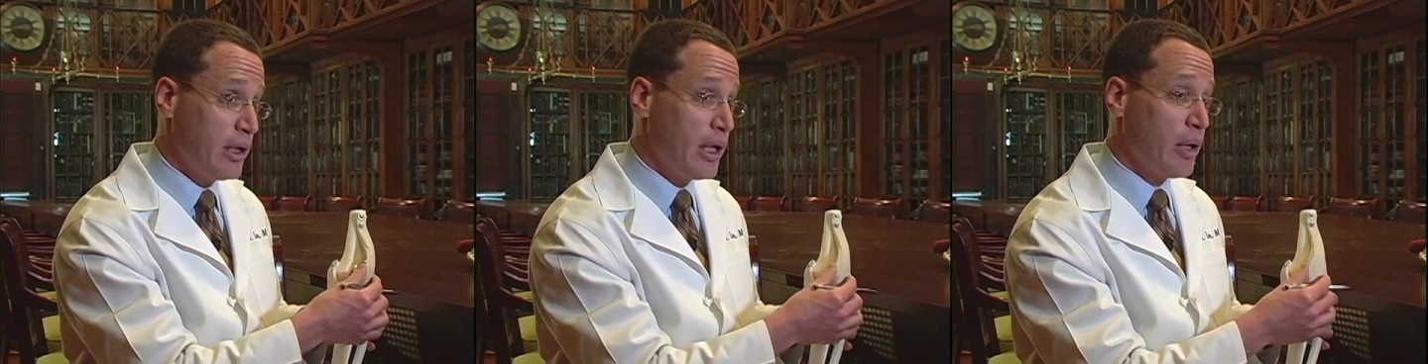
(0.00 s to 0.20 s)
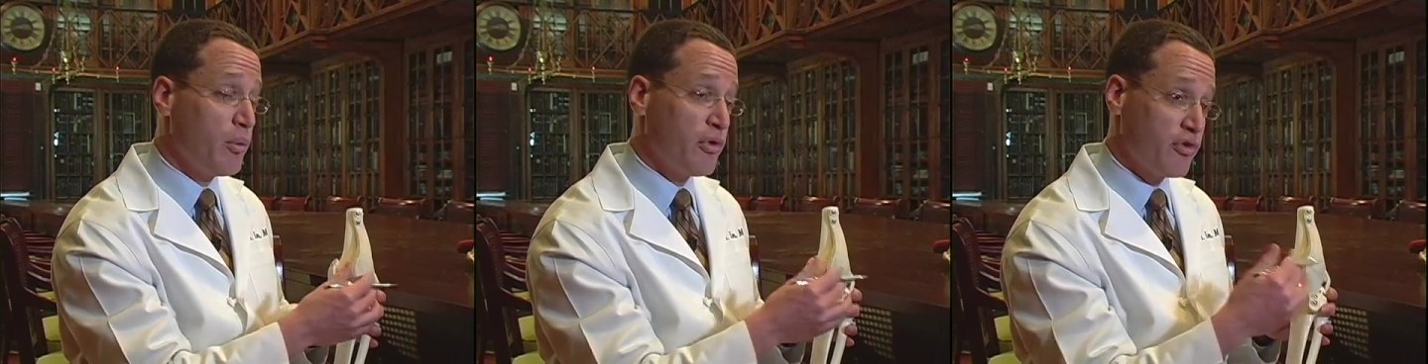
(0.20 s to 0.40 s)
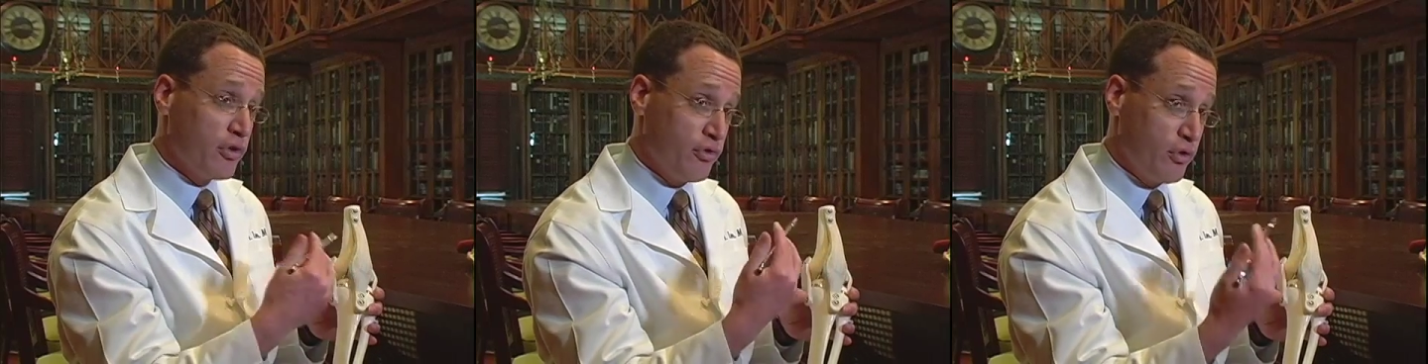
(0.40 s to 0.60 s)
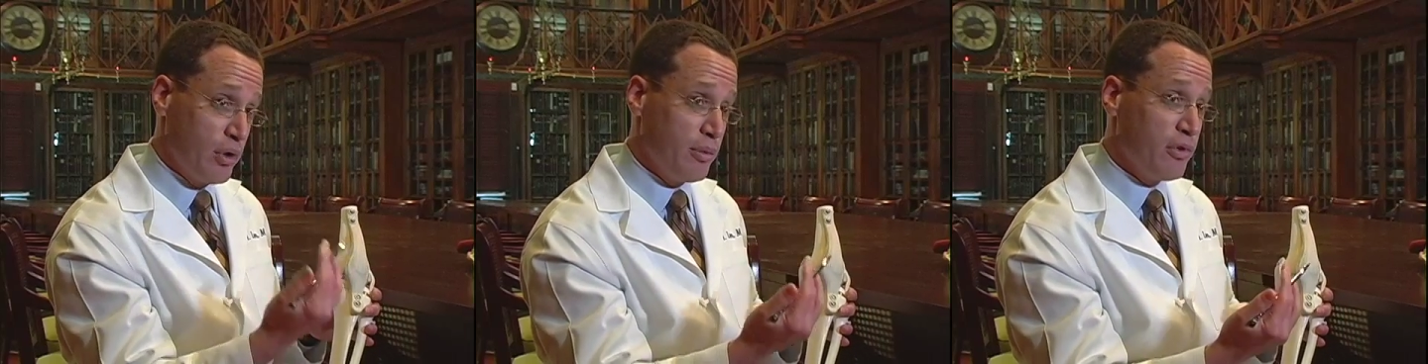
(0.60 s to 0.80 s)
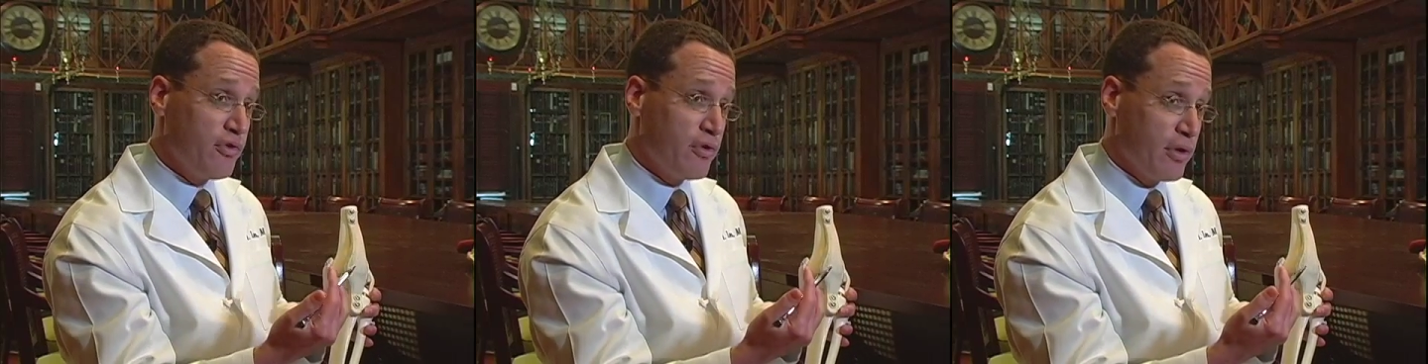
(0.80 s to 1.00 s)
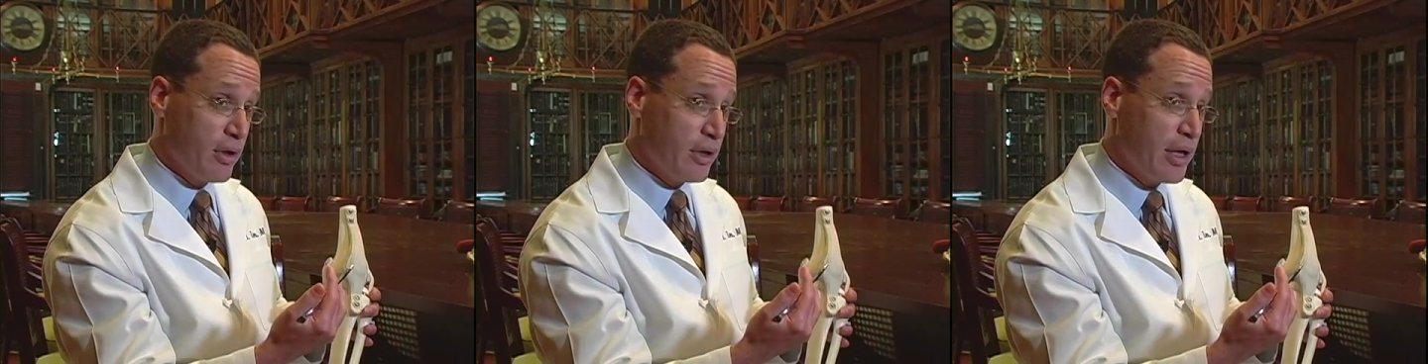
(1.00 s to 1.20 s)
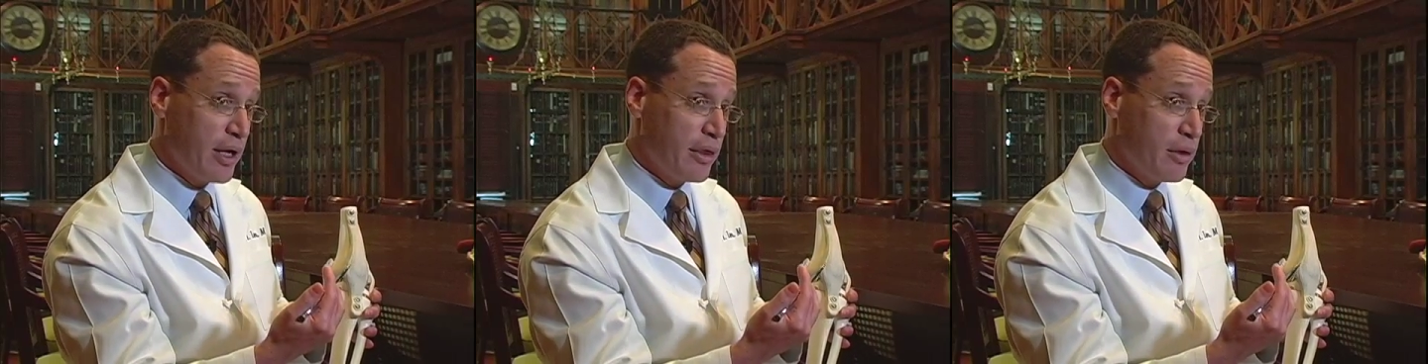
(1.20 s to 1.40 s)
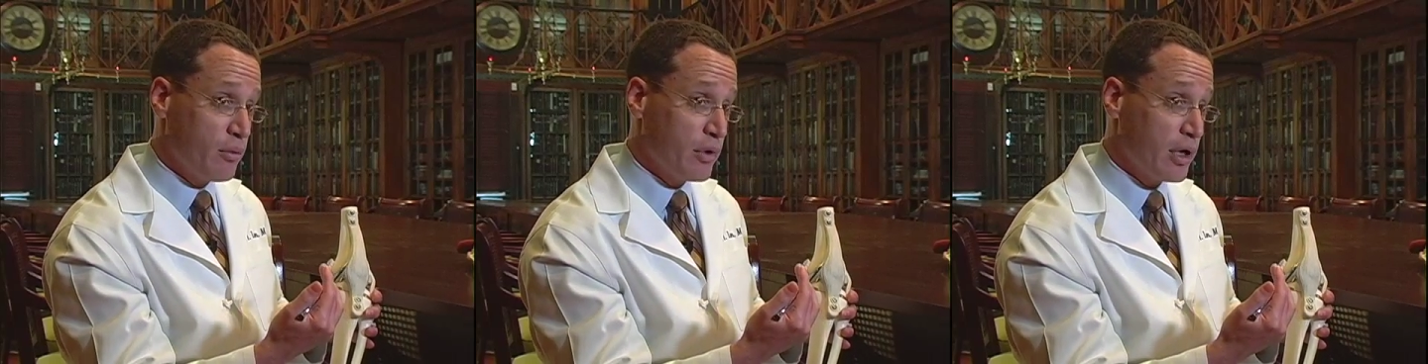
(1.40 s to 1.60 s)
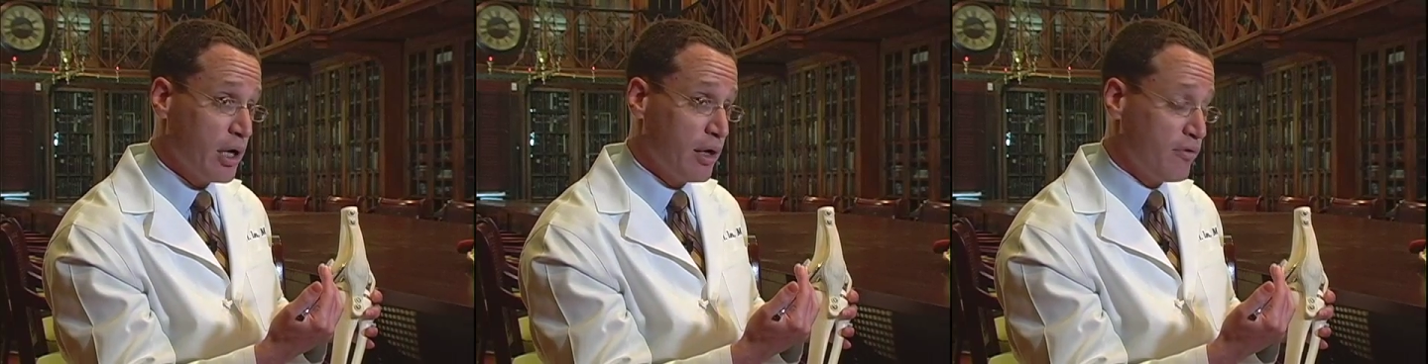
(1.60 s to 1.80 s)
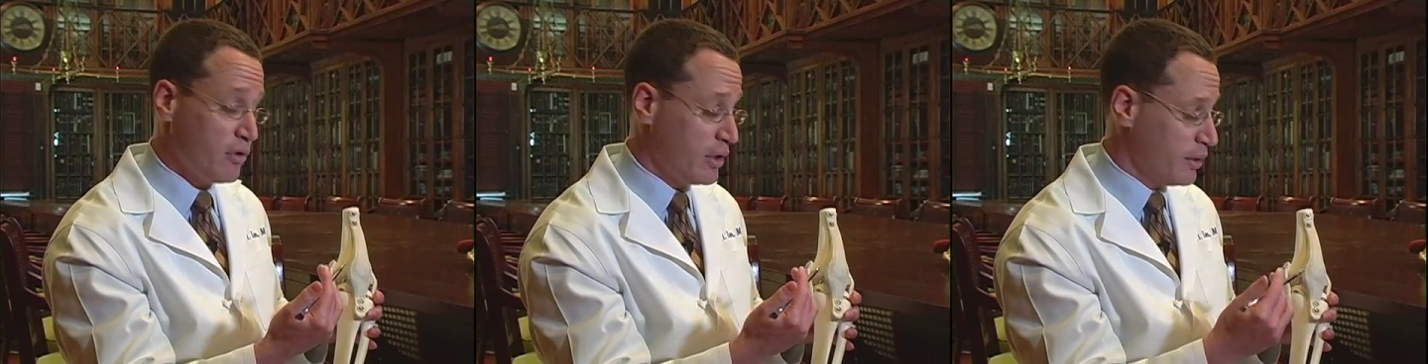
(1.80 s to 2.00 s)
and which contributes to the lengthy
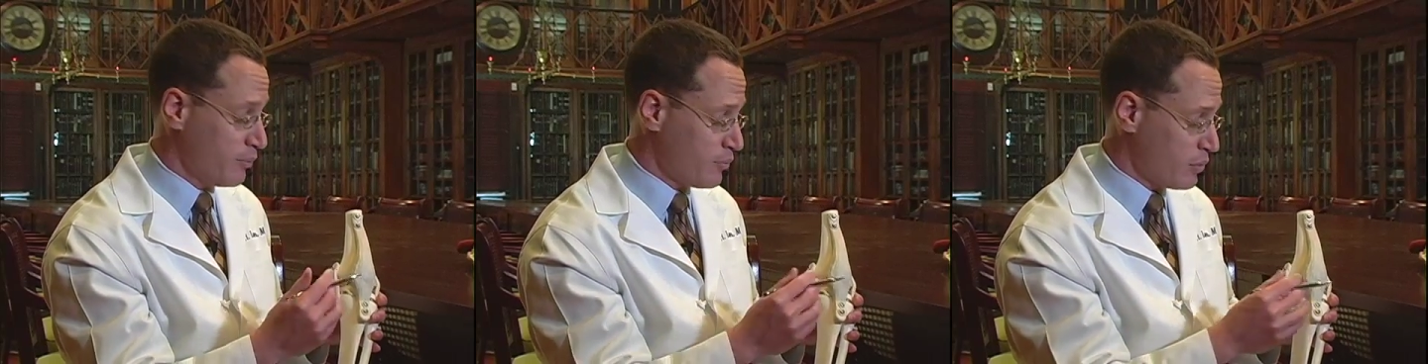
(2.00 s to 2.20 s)
recovery,